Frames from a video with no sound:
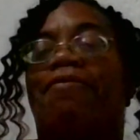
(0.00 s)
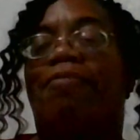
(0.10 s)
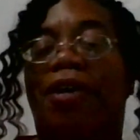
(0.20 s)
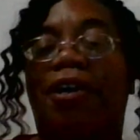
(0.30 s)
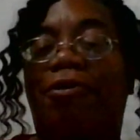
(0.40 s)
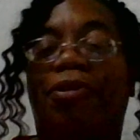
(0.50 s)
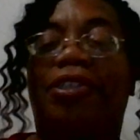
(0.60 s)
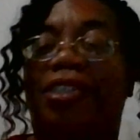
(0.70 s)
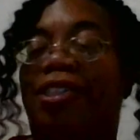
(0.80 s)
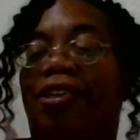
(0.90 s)
Why
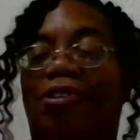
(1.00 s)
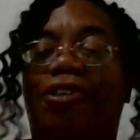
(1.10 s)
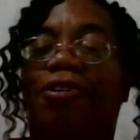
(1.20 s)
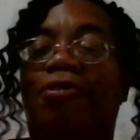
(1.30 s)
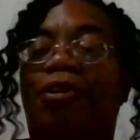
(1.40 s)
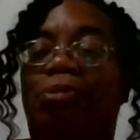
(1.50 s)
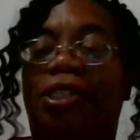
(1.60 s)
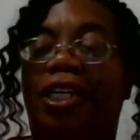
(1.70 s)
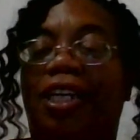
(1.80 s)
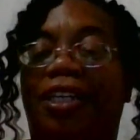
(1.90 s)
Christians are so
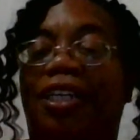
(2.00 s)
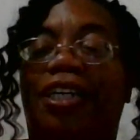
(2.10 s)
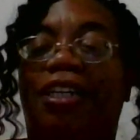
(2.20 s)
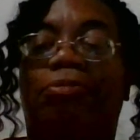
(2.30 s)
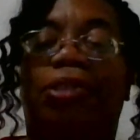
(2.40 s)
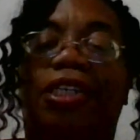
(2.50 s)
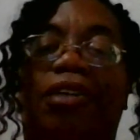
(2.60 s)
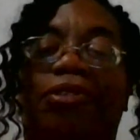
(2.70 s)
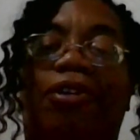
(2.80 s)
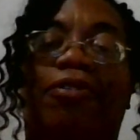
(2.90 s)
upset and getting
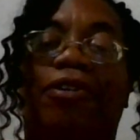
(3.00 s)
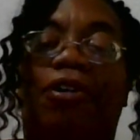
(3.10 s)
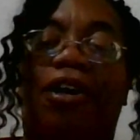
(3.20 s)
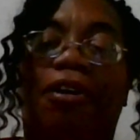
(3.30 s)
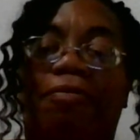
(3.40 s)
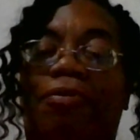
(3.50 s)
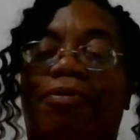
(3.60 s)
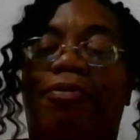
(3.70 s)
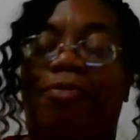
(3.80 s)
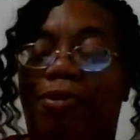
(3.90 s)
themselves all in the
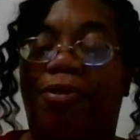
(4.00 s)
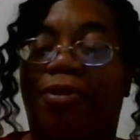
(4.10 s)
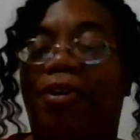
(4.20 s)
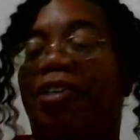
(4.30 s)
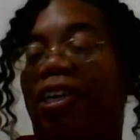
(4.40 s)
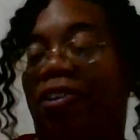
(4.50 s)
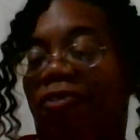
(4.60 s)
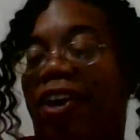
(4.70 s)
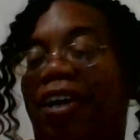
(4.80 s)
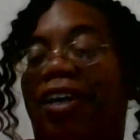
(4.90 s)
uproar, that's
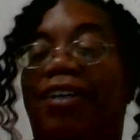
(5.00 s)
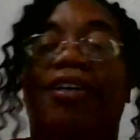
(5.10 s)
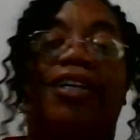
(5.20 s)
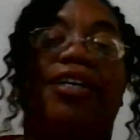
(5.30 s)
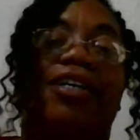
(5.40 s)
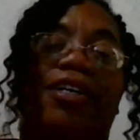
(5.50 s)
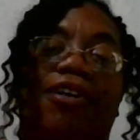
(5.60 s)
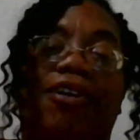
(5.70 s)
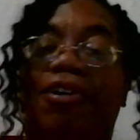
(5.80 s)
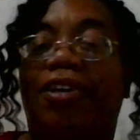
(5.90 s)
fine.
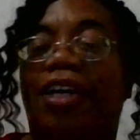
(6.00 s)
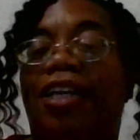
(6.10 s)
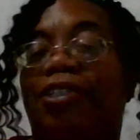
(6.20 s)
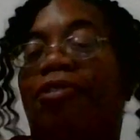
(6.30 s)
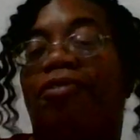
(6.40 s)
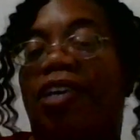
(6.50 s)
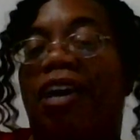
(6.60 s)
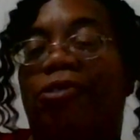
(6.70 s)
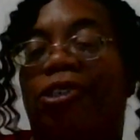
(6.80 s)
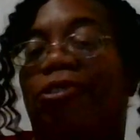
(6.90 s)
All you gotta do if you
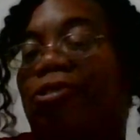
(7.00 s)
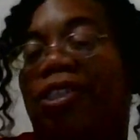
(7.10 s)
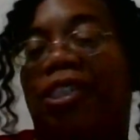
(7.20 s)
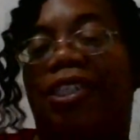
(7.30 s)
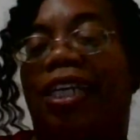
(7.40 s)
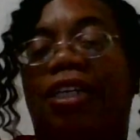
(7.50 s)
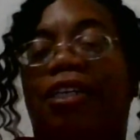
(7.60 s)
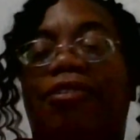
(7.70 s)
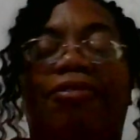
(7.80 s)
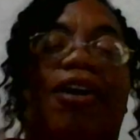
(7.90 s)
have children, just
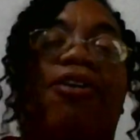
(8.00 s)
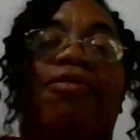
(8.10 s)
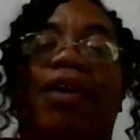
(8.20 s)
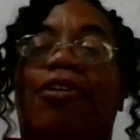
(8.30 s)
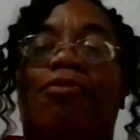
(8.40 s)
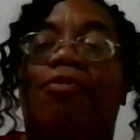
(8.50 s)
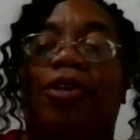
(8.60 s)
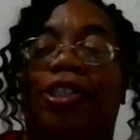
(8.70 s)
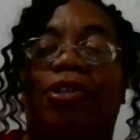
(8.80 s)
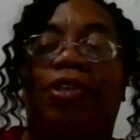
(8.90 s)
say, oh, I don't
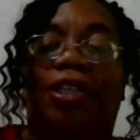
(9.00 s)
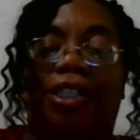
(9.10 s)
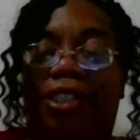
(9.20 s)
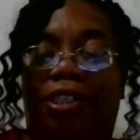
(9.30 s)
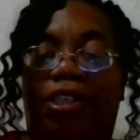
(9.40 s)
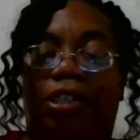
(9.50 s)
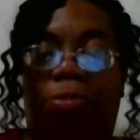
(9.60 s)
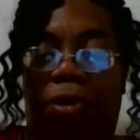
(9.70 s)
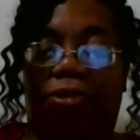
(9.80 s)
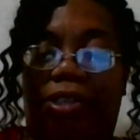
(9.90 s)
want you to listen to this
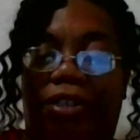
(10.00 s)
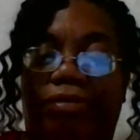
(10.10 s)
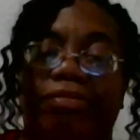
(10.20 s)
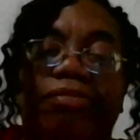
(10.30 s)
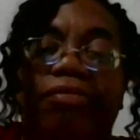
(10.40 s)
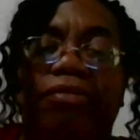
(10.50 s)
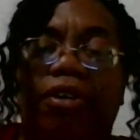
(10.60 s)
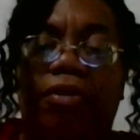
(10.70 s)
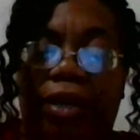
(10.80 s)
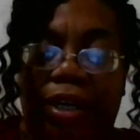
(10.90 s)
person.
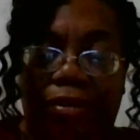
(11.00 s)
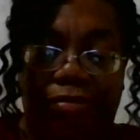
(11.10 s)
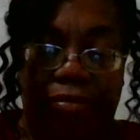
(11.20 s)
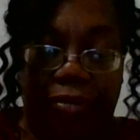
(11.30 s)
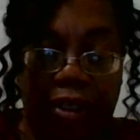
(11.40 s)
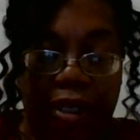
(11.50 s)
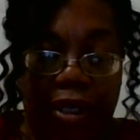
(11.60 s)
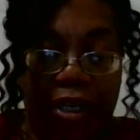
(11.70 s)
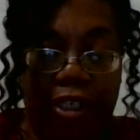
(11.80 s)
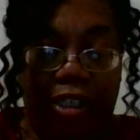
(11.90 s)
Alright?
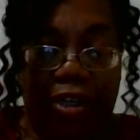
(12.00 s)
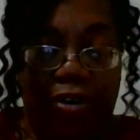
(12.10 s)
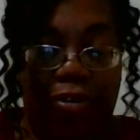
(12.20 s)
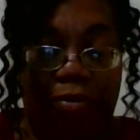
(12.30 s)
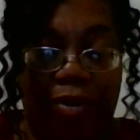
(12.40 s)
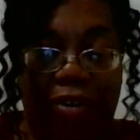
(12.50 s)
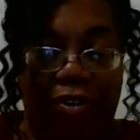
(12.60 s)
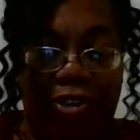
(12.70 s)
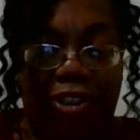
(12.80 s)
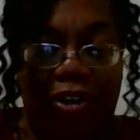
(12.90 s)
So, one of
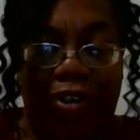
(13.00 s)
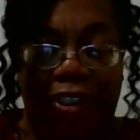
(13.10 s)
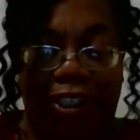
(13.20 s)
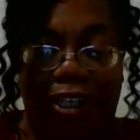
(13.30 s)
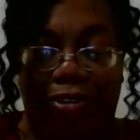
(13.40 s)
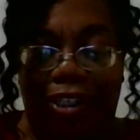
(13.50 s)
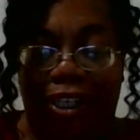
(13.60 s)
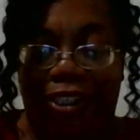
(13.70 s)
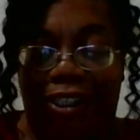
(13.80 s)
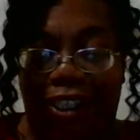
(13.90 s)
her songs is
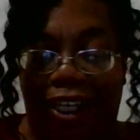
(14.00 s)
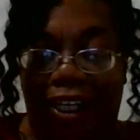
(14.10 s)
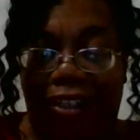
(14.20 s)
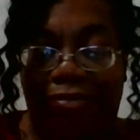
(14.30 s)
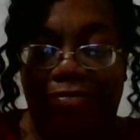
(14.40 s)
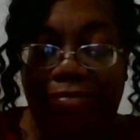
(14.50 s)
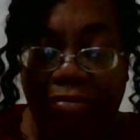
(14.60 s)
Guilty of Sin.